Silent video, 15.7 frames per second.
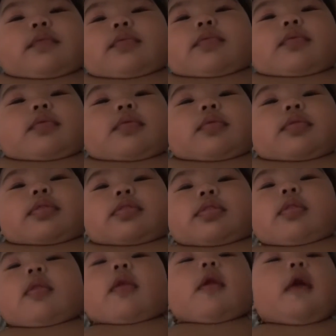I love
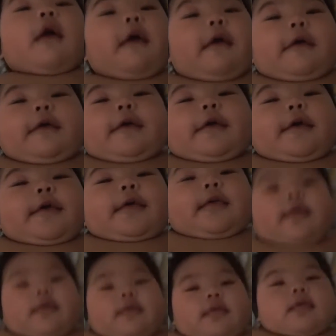you.
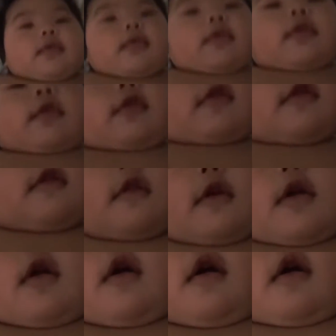I love
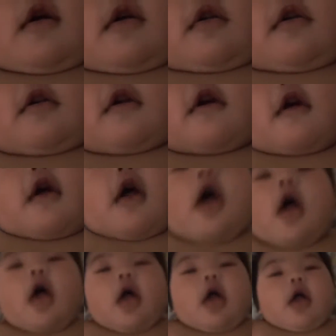you.
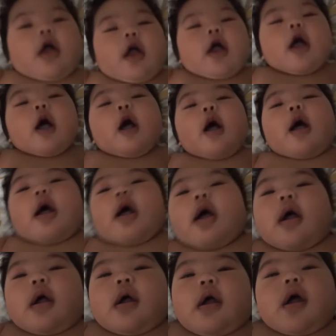I love
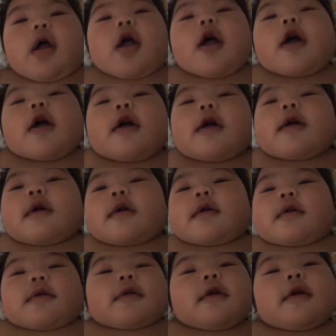you.
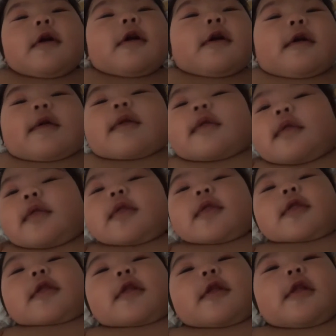
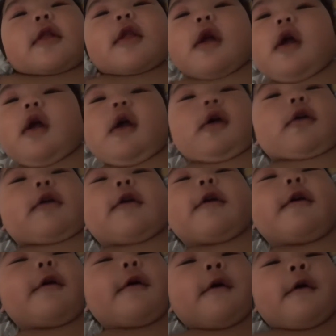I love you
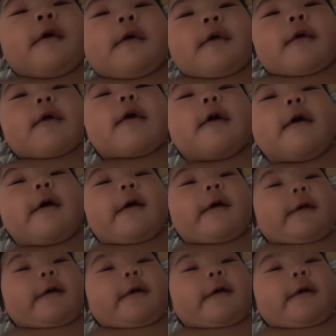too.